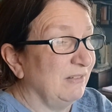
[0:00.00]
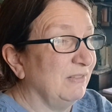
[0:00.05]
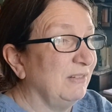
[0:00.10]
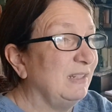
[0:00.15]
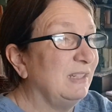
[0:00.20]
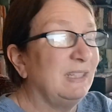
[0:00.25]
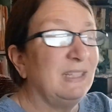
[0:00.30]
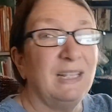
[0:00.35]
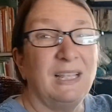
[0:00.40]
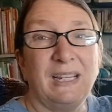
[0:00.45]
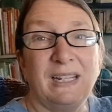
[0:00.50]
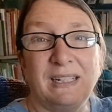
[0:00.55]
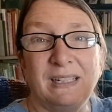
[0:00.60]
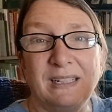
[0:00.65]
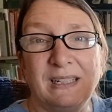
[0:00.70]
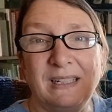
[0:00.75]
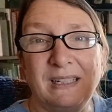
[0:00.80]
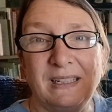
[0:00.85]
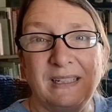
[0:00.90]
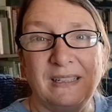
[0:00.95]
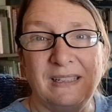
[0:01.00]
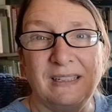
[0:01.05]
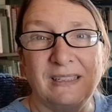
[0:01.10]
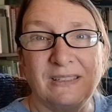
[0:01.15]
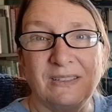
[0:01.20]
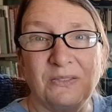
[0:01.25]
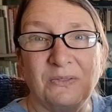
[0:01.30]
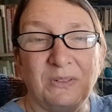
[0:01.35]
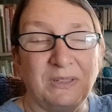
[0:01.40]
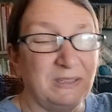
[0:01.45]
Really liked
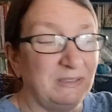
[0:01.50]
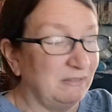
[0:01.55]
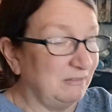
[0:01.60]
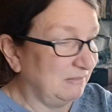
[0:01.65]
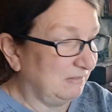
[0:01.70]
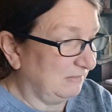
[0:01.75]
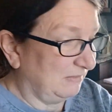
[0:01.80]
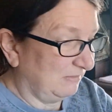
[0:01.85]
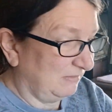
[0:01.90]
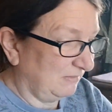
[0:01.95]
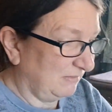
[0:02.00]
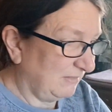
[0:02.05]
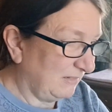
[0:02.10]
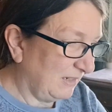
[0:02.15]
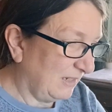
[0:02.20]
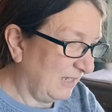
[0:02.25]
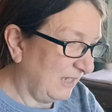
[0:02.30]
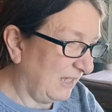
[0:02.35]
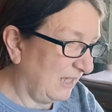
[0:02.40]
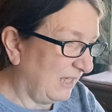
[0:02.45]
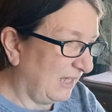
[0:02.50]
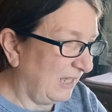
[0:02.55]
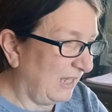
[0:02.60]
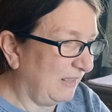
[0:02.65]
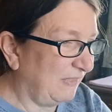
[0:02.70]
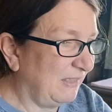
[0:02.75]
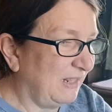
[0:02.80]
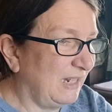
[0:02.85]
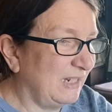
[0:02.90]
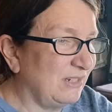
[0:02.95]
this one.
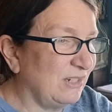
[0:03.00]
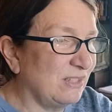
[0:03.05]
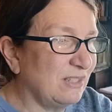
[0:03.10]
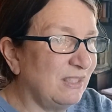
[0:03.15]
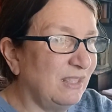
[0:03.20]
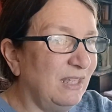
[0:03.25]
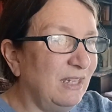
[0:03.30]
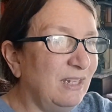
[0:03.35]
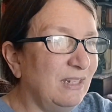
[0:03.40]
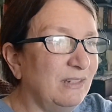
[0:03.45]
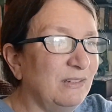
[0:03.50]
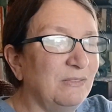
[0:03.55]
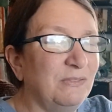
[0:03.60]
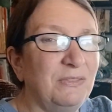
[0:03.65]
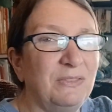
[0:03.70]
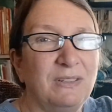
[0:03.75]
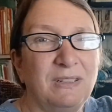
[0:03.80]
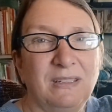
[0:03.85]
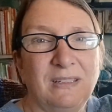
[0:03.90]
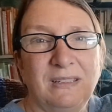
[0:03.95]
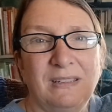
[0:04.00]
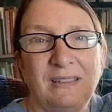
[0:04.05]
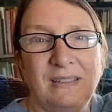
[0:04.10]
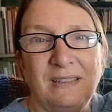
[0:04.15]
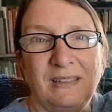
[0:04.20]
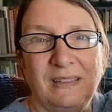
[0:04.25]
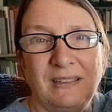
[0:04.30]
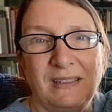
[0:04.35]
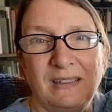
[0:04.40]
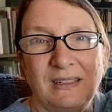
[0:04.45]
And then I just love
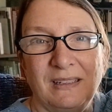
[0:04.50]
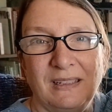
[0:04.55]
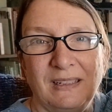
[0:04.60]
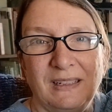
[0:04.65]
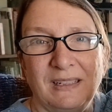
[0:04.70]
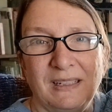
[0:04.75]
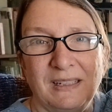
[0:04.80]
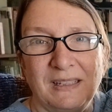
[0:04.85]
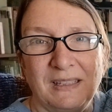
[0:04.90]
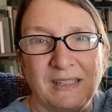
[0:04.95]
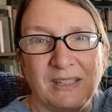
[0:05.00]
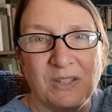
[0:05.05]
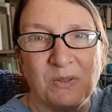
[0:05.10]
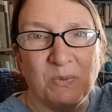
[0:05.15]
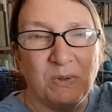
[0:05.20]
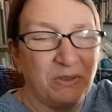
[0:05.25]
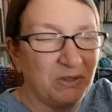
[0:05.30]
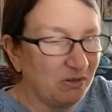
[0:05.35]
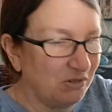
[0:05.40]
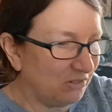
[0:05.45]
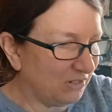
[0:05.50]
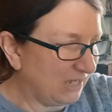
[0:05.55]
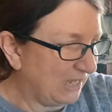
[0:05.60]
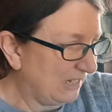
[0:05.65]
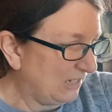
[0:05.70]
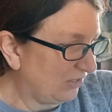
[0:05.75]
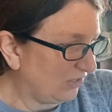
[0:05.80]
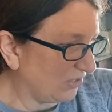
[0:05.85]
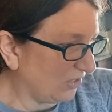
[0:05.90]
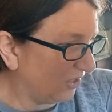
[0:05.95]
this one. They're all
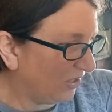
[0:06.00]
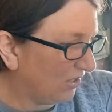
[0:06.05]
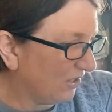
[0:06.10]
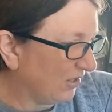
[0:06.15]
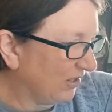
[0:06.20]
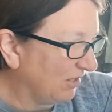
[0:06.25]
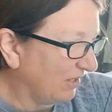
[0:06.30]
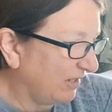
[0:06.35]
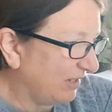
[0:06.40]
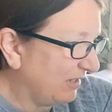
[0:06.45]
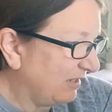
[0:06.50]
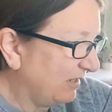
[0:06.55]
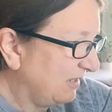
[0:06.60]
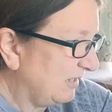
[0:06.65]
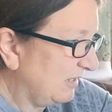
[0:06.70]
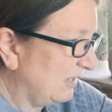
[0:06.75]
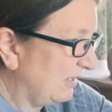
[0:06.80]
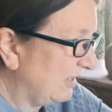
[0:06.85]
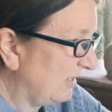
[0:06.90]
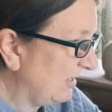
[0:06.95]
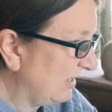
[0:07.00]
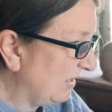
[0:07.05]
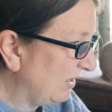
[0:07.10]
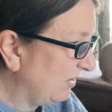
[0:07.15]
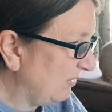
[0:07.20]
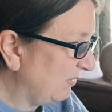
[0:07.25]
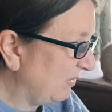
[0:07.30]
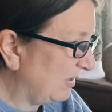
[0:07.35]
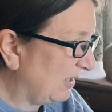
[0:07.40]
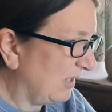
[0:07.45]
kind of dark,
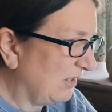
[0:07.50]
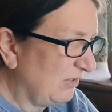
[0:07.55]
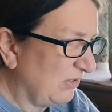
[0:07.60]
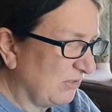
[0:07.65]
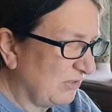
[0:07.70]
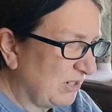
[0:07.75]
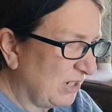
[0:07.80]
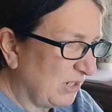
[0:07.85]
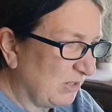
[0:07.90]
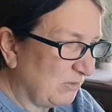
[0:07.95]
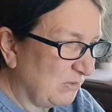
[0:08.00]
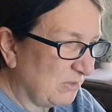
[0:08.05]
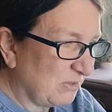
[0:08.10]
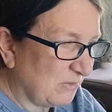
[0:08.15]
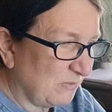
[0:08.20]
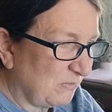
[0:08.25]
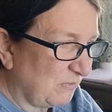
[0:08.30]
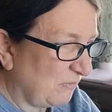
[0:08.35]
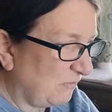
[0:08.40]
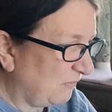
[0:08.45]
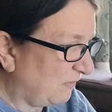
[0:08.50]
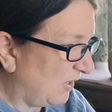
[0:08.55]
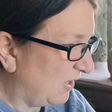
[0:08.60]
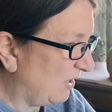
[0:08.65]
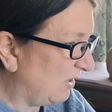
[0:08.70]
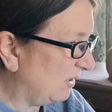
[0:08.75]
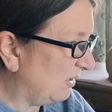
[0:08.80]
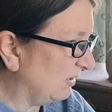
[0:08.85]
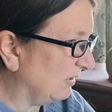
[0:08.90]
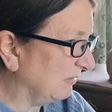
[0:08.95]
undertones of
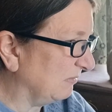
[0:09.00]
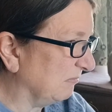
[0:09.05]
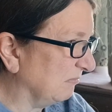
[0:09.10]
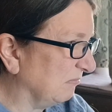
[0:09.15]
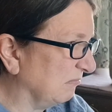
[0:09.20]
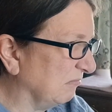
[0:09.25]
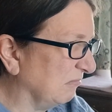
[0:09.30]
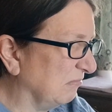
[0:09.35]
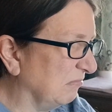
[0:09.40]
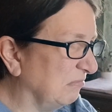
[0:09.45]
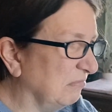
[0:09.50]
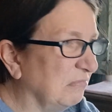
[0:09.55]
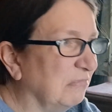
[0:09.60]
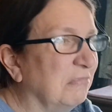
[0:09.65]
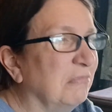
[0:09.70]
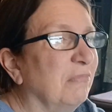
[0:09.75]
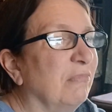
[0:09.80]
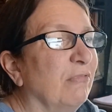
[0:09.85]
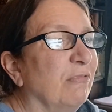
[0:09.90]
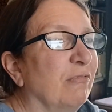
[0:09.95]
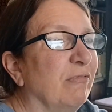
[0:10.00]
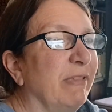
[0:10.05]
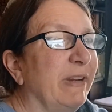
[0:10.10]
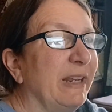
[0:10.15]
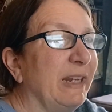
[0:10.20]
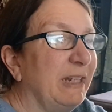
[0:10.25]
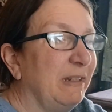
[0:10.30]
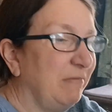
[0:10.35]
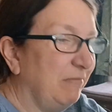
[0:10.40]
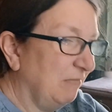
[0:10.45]
fall and
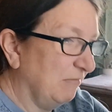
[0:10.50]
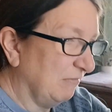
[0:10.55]
red,